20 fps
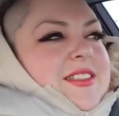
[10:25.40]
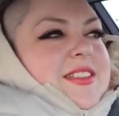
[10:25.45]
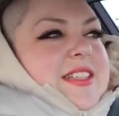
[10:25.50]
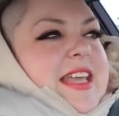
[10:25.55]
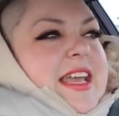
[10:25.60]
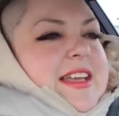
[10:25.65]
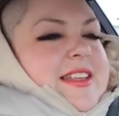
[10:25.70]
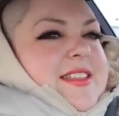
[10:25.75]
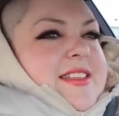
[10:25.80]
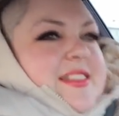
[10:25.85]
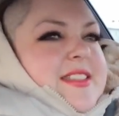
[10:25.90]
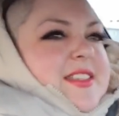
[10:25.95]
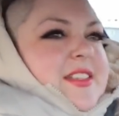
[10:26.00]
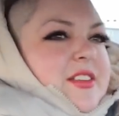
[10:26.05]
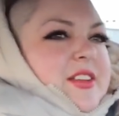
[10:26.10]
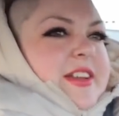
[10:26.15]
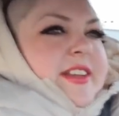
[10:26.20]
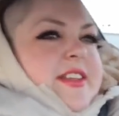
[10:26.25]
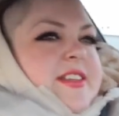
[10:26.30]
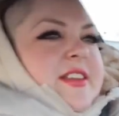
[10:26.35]
Yes. What the,
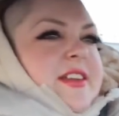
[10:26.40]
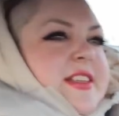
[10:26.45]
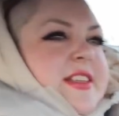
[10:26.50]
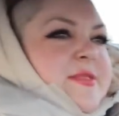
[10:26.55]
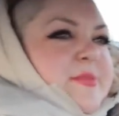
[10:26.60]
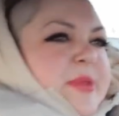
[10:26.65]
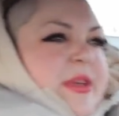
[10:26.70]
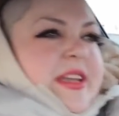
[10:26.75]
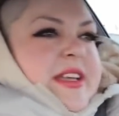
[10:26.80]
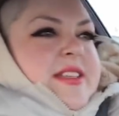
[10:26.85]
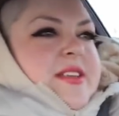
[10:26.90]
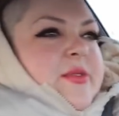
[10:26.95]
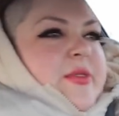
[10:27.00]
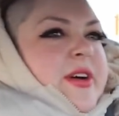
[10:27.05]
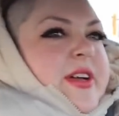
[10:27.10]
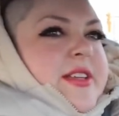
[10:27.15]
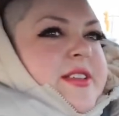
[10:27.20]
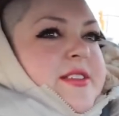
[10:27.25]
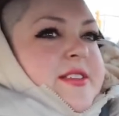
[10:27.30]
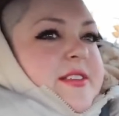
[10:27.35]
nader could be the
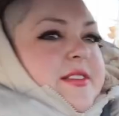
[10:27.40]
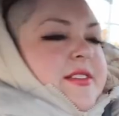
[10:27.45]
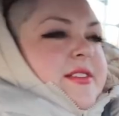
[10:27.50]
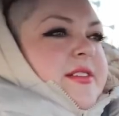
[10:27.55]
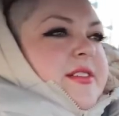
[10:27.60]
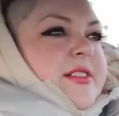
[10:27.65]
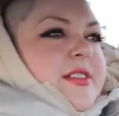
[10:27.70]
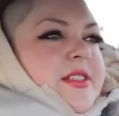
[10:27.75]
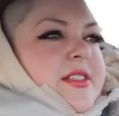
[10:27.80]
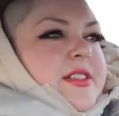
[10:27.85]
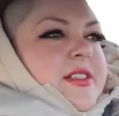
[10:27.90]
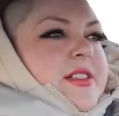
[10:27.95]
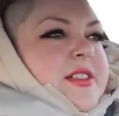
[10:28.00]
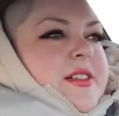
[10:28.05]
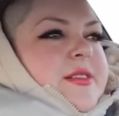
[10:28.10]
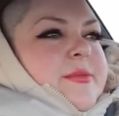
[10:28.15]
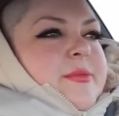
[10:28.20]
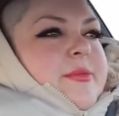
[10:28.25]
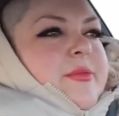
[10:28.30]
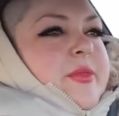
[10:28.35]
hand? when
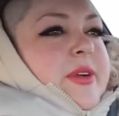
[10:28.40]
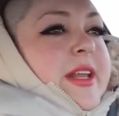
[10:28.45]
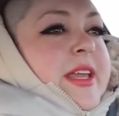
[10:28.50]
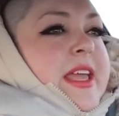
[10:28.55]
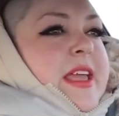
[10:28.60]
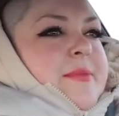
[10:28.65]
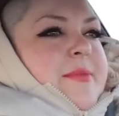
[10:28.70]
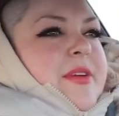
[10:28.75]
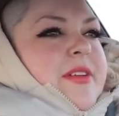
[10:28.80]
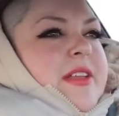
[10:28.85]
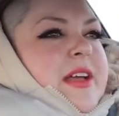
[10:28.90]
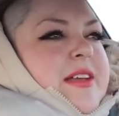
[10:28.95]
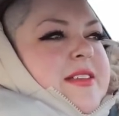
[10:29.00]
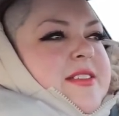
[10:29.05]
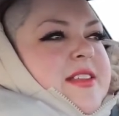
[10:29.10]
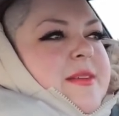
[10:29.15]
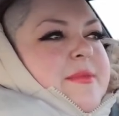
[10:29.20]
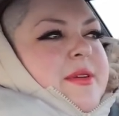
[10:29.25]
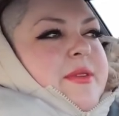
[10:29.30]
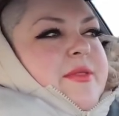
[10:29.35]
I came here last
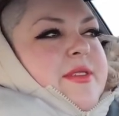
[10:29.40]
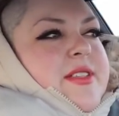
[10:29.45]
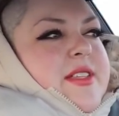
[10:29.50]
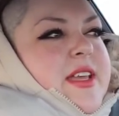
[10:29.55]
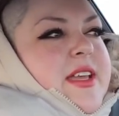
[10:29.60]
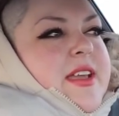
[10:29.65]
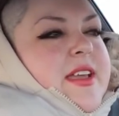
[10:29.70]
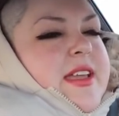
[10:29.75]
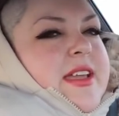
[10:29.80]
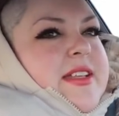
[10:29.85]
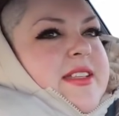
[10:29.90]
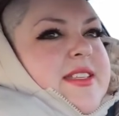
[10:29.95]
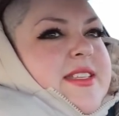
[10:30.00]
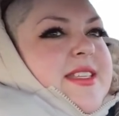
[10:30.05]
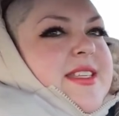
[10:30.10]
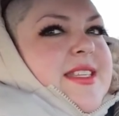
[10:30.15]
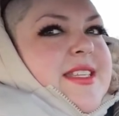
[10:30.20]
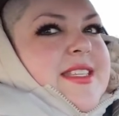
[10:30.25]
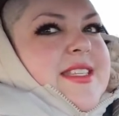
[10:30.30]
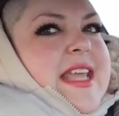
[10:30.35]
time, it was like
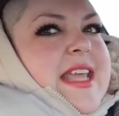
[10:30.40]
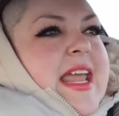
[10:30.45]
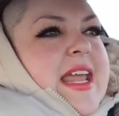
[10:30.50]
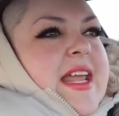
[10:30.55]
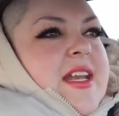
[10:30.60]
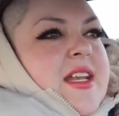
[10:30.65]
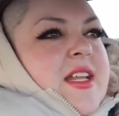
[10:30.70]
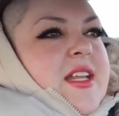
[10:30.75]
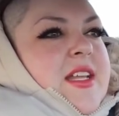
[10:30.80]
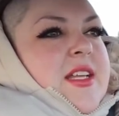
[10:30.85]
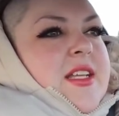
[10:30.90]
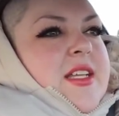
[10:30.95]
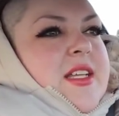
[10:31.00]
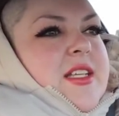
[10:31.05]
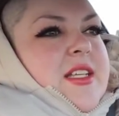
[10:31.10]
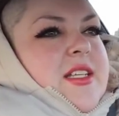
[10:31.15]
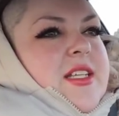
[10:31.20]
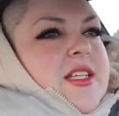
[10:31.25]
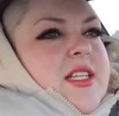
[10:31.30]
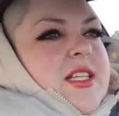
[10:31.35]
insane.
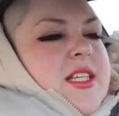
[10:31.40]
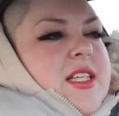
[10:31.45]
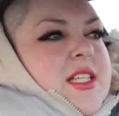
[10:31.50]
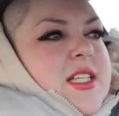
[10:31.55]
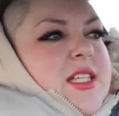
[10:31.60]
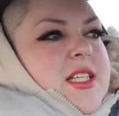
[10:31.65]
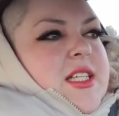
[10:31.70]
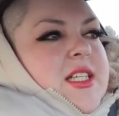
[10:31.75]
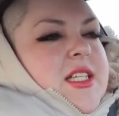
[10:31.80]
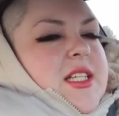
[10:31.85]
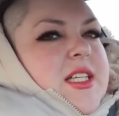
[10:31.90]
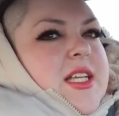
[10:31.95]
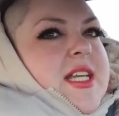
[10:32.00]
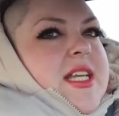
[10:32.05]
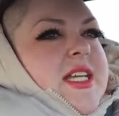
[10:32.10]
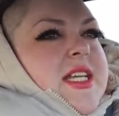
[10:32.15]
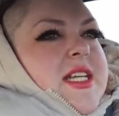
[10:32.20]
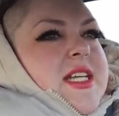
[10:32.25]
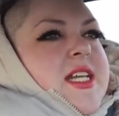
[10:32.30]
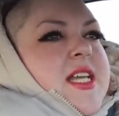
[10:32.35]
Oh,
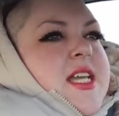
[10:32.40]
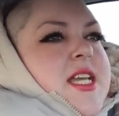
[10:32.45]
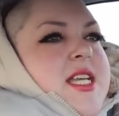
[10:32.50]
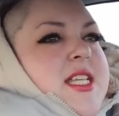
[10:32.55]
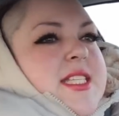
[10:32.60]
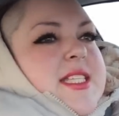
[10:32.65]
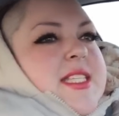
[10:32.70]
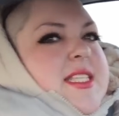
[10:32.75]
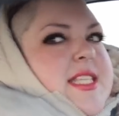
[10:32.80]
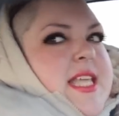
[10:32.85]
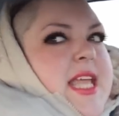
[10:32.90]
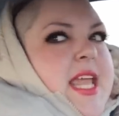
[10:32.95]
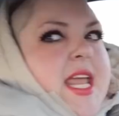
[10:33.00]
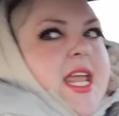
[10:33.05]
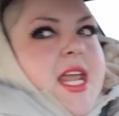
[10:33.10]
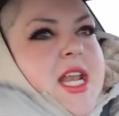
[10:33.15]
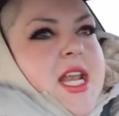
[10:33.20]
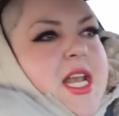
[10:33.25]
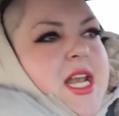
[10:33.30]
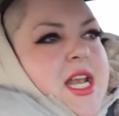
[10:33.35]
no.
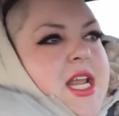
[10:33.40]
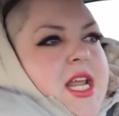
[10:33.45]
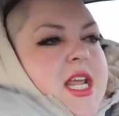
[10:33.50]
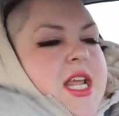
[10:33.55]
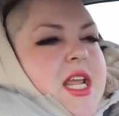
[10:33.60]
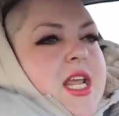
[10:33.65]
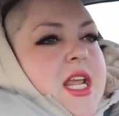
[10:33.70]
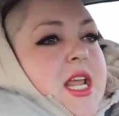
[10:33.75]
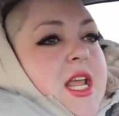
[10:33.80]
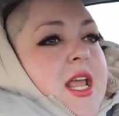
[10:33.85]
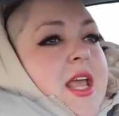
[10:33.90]
Insane.